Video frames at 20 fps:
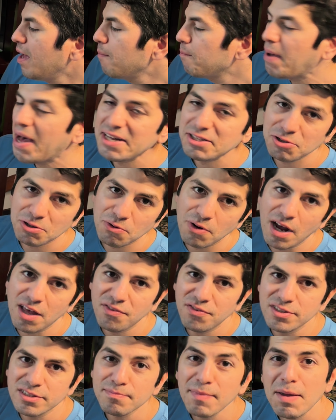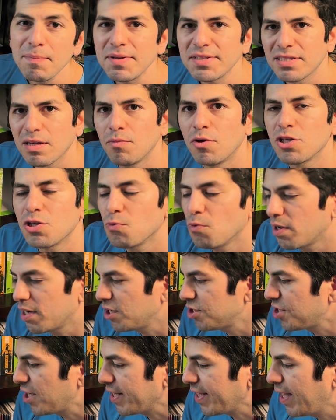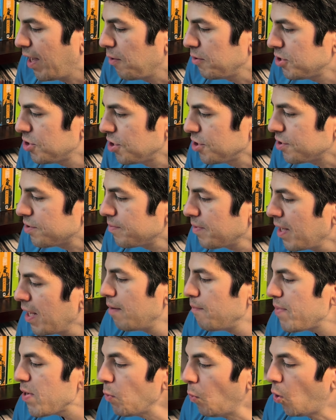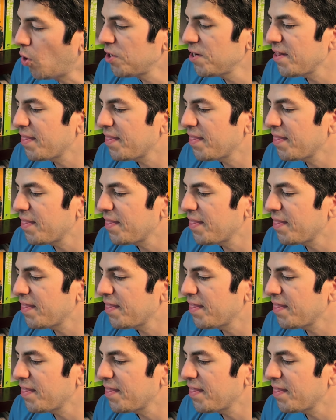Patrick Rothfuss might be someone you want to check out. Just be warned